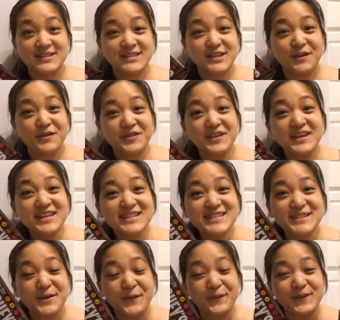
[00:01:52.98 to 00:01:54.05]
So
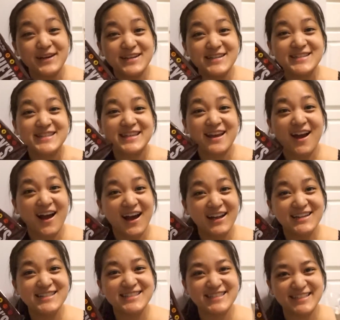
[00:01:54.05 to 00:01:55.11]
this was the
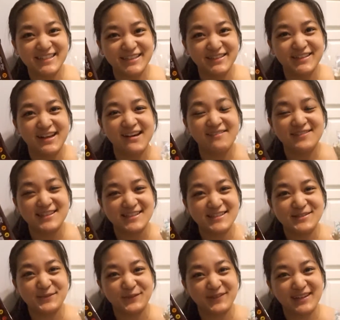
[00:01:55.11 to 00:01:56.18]
hottest deal of
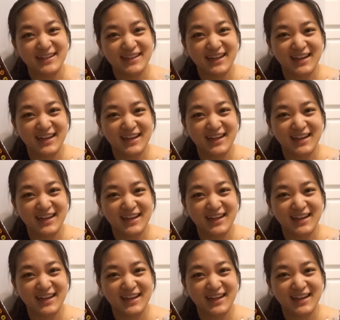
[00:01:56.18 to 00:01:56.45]
this week,